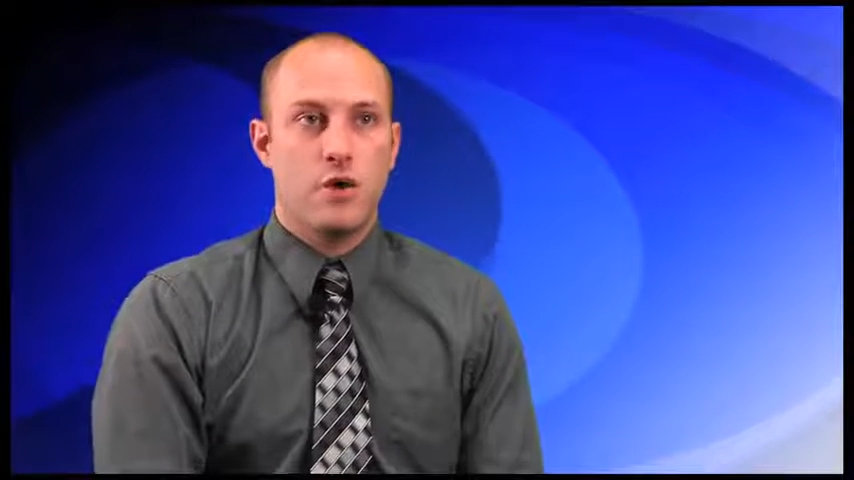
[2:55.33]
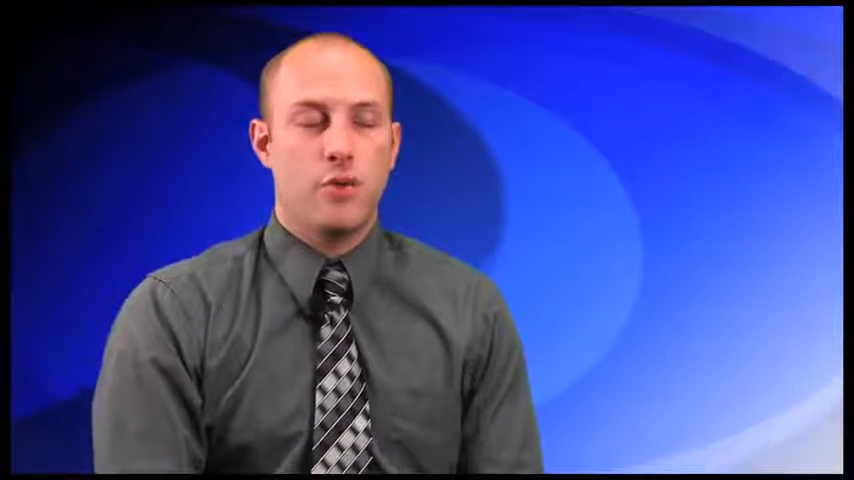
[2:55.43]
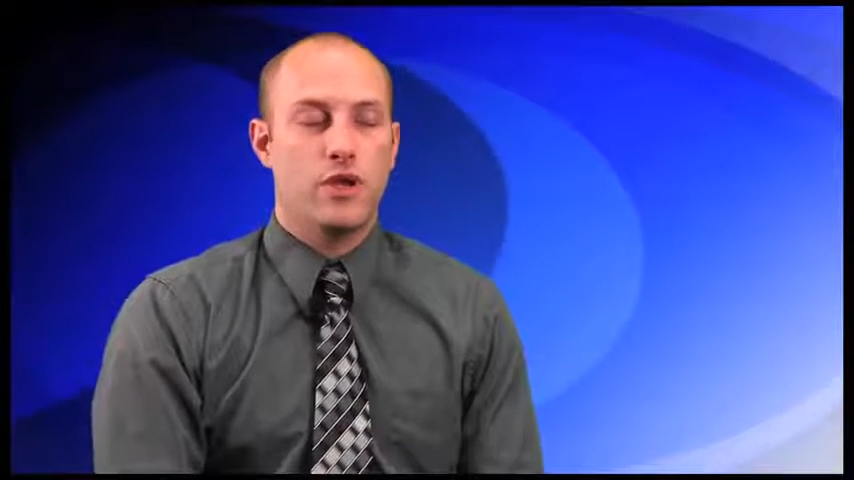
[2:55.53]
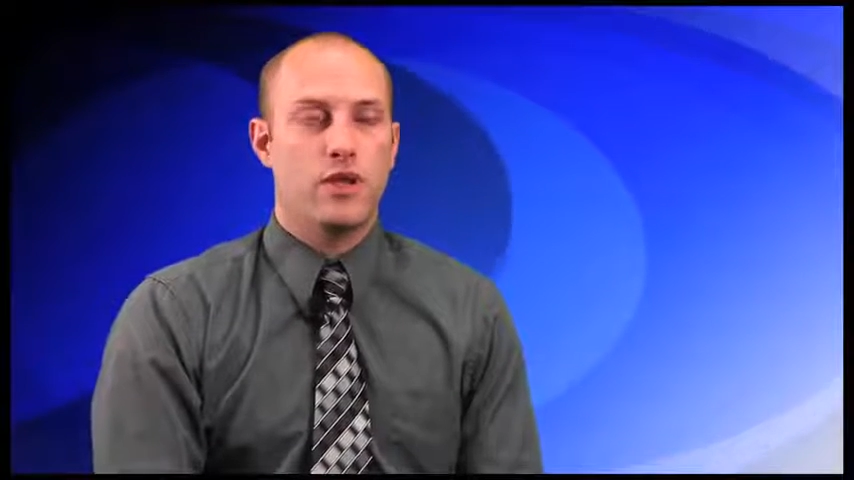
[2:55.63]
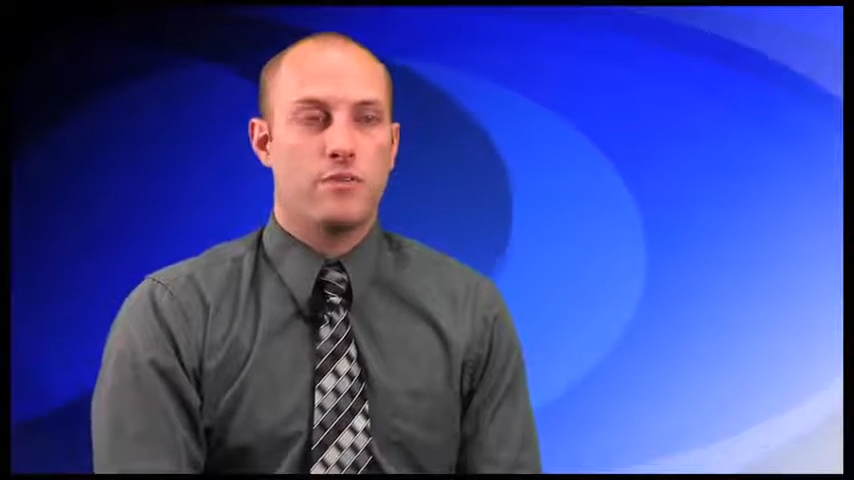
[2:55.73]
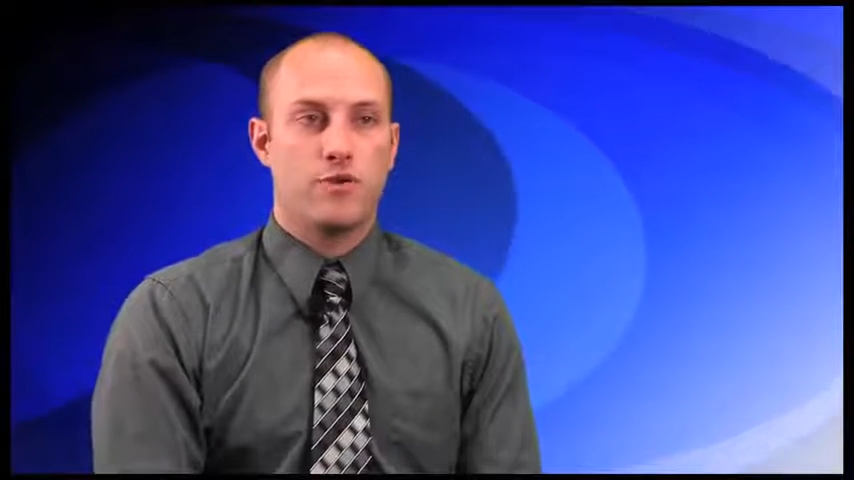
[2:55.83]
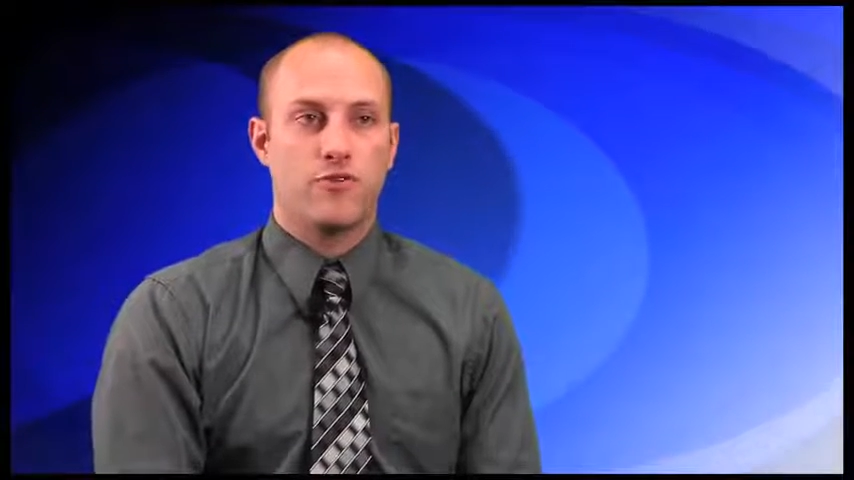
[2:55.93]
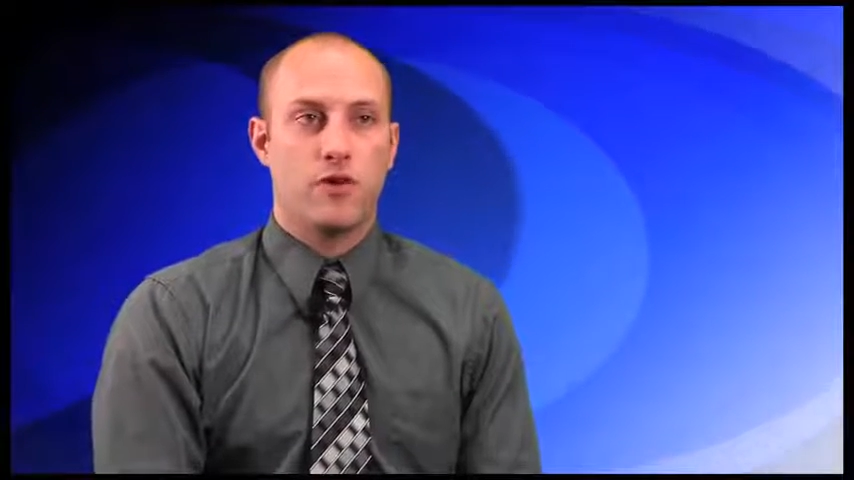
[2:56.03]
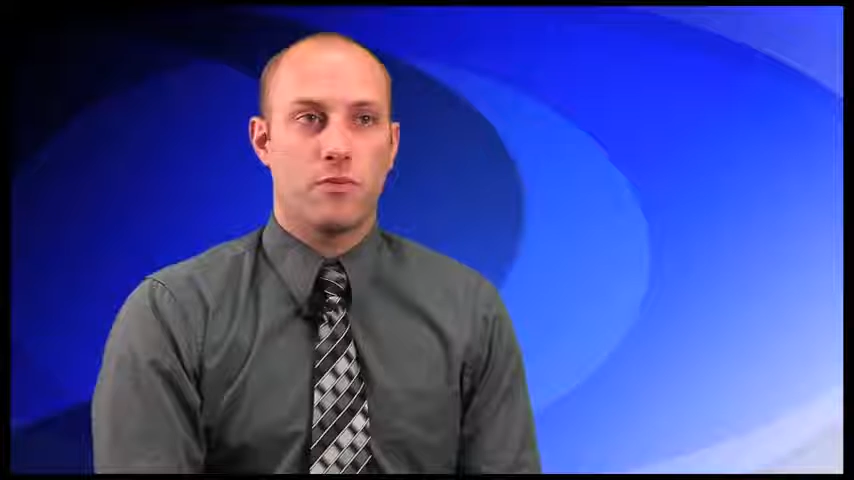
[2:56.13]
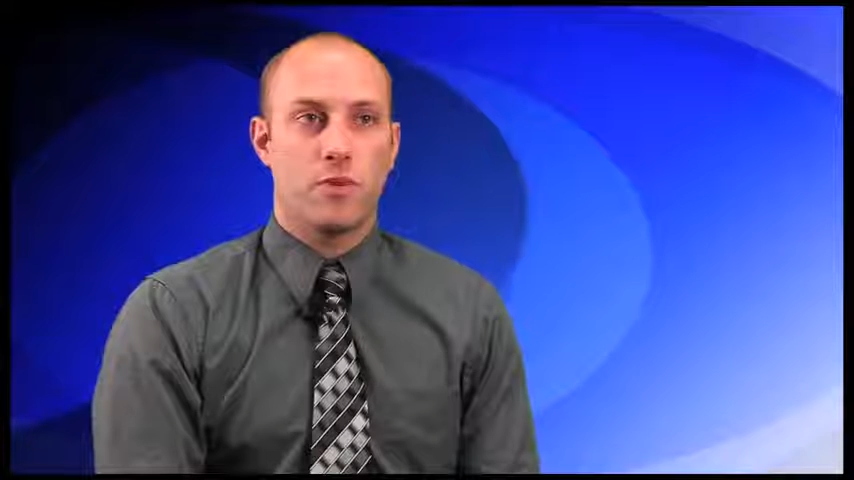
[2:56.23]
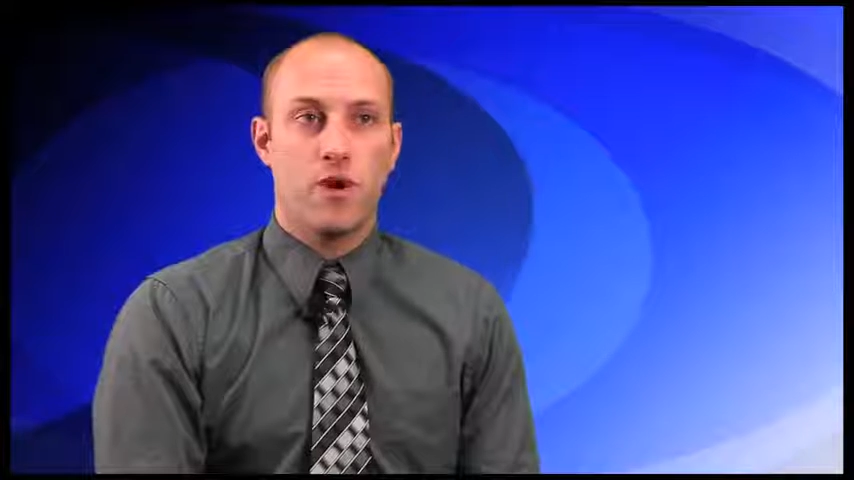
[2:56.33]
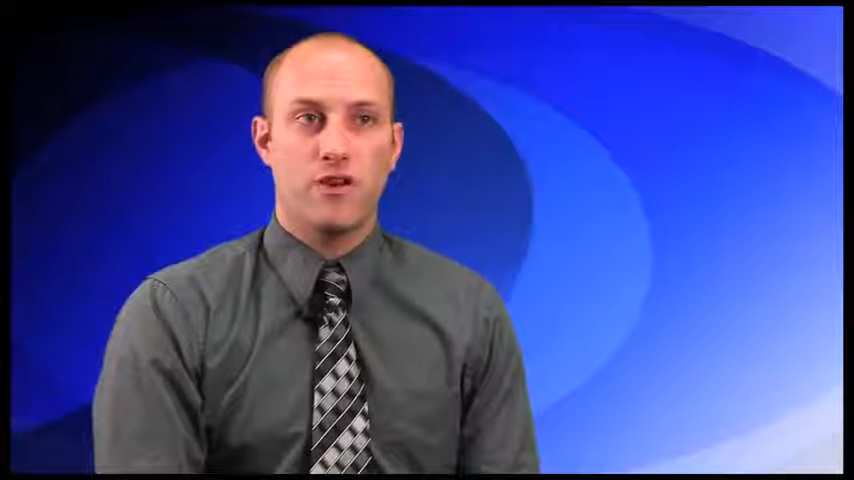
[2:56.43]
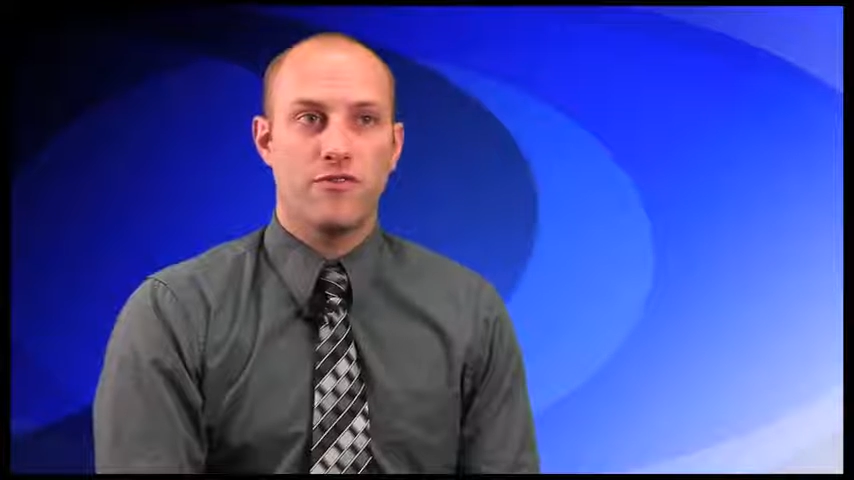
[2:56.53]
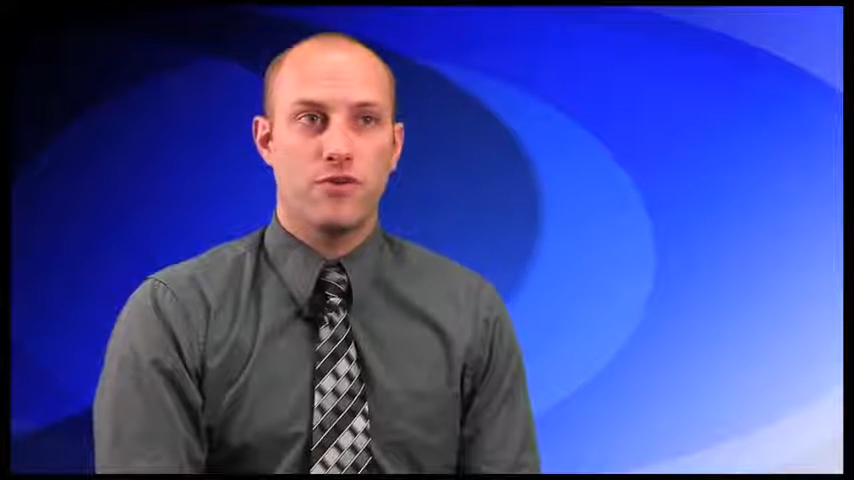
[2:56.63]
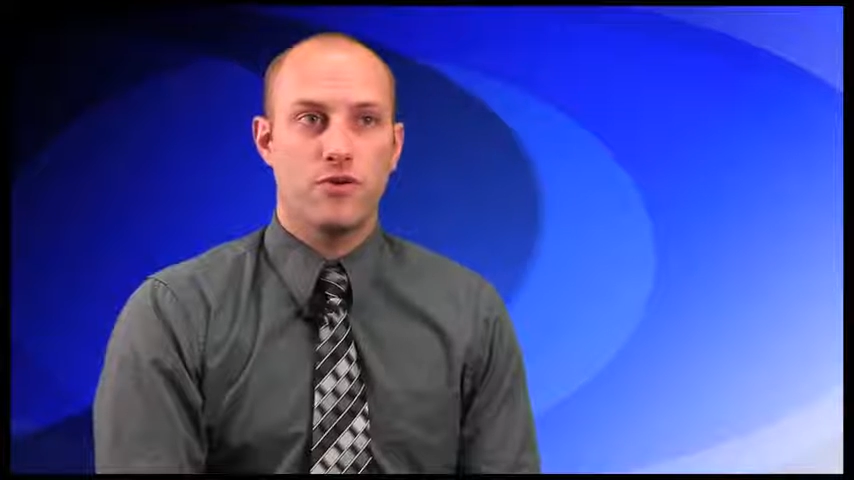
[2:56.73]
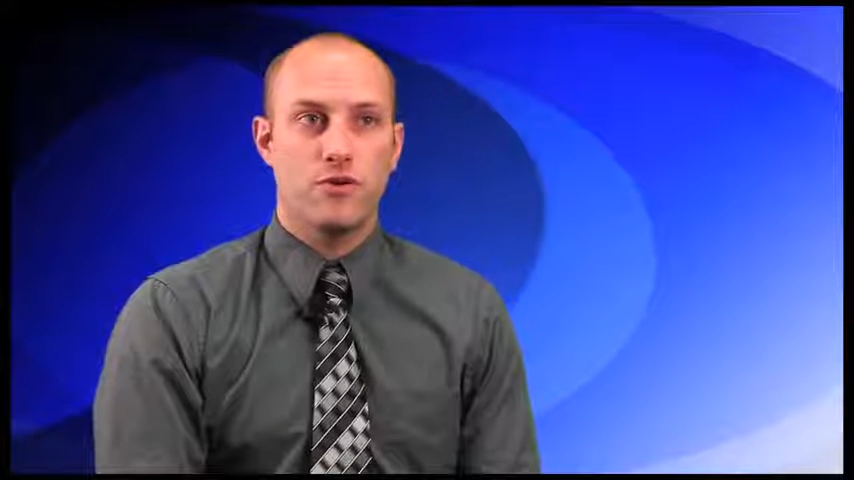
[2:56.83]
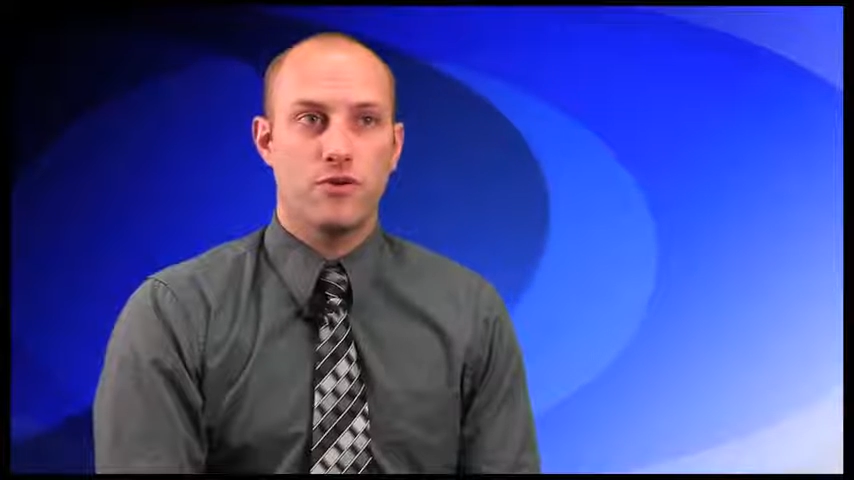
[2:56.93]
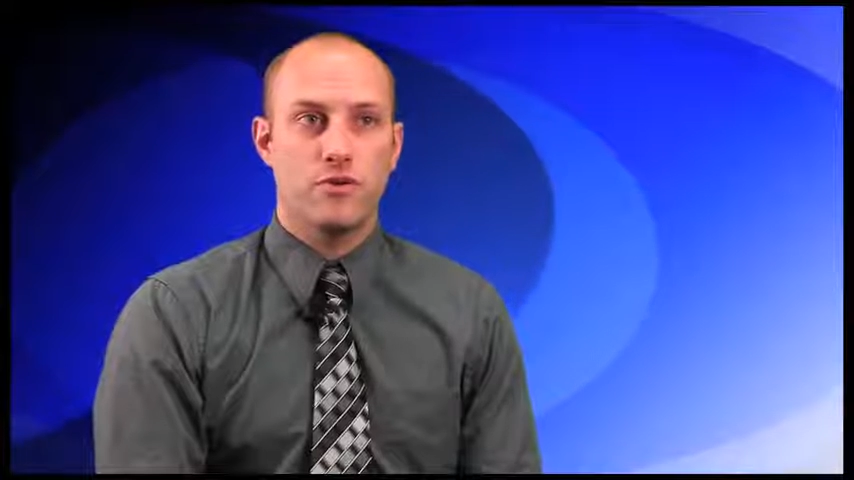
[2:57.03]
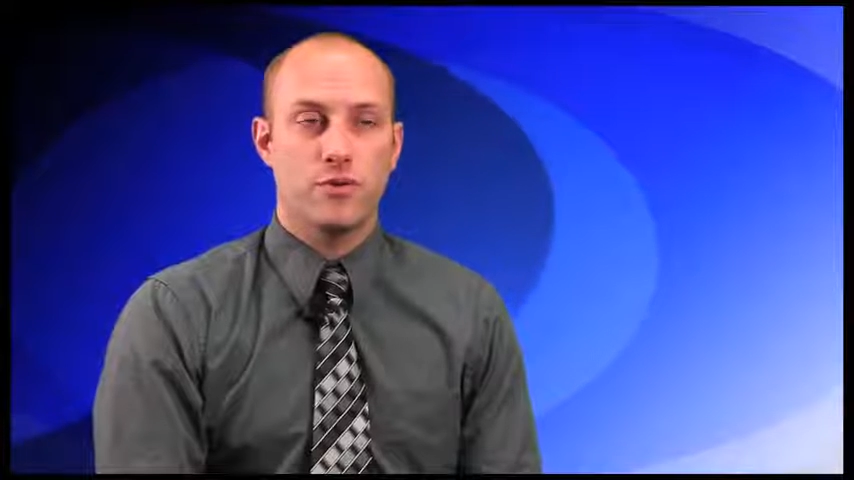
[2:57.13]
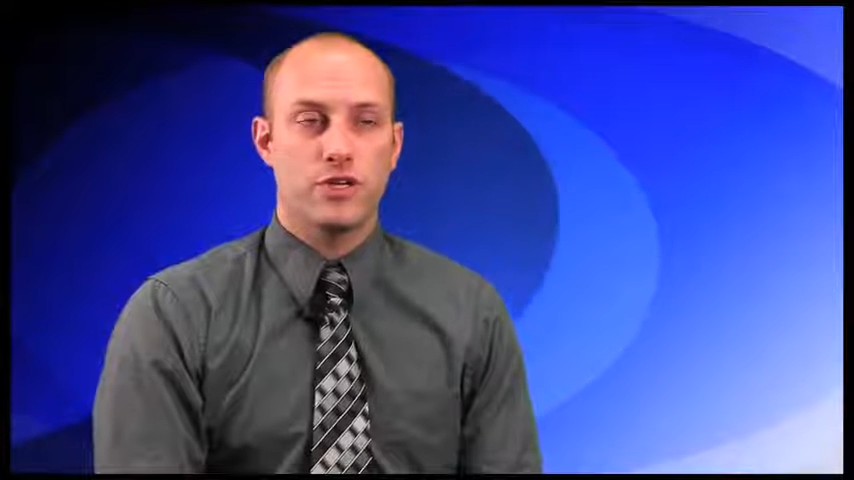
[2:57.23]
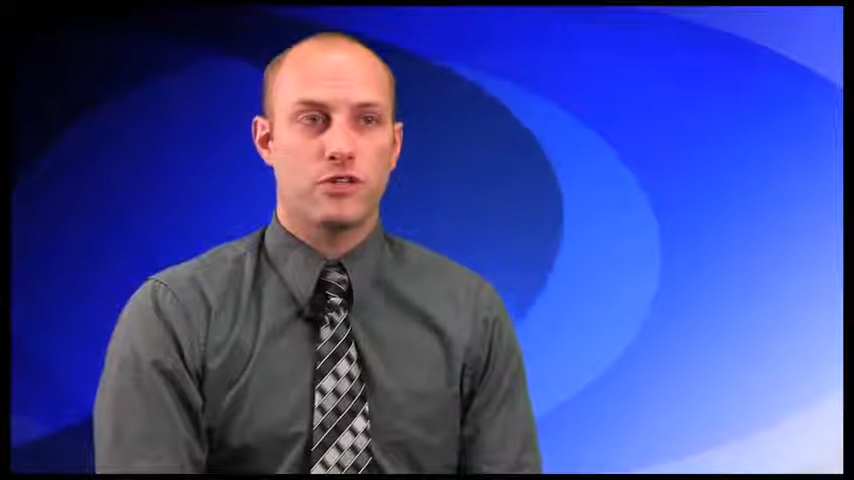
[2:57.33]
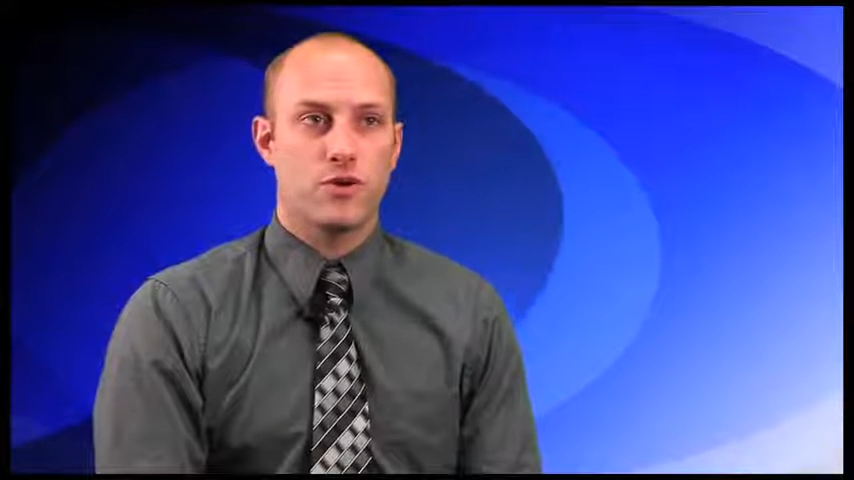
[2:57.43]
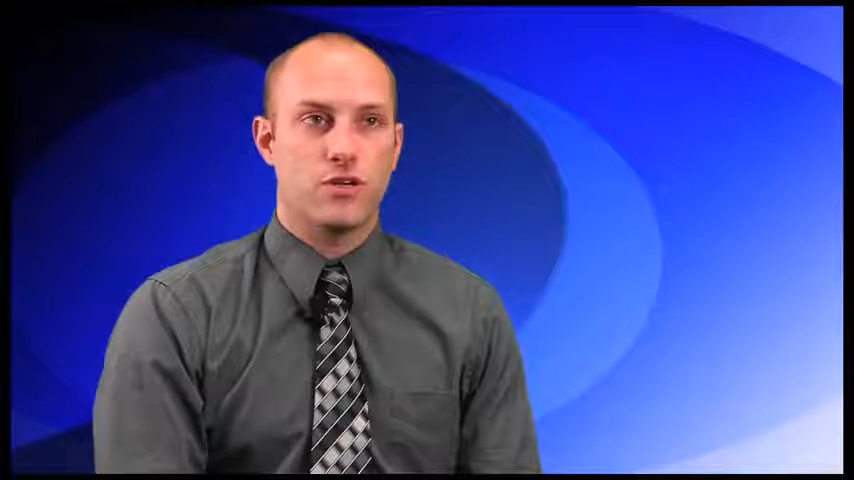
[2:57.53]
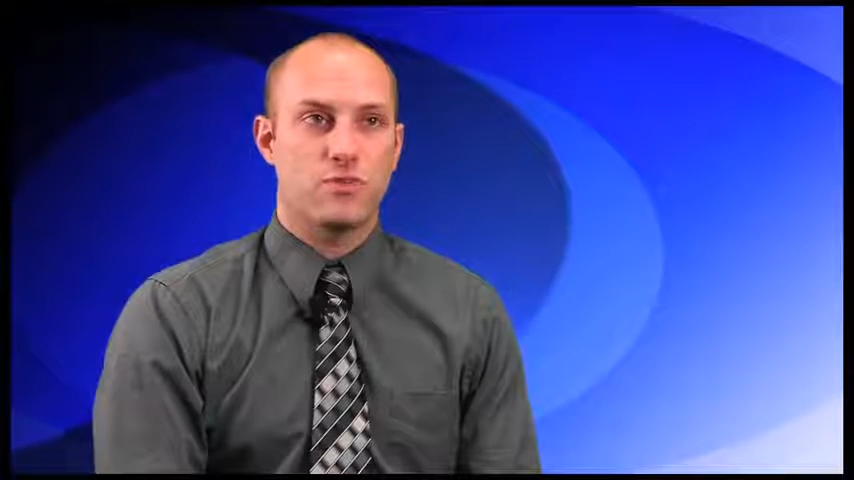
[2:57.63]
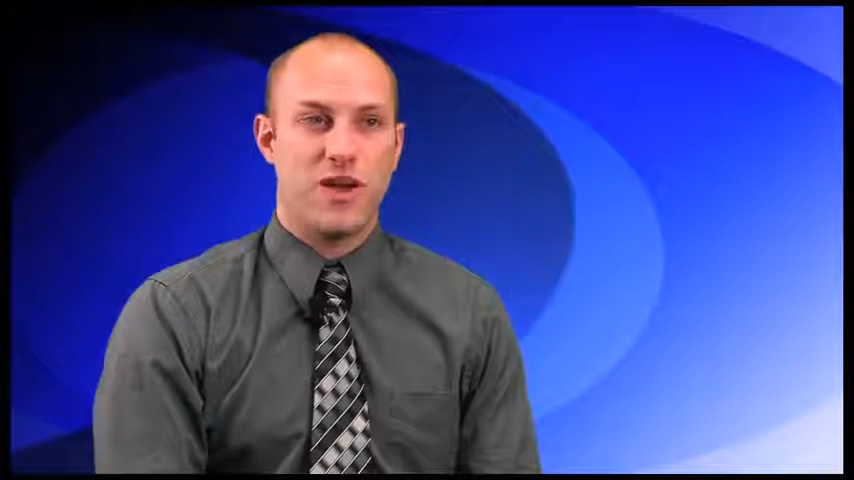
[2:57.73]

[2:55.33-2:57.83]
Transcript: We perform quite a few restores,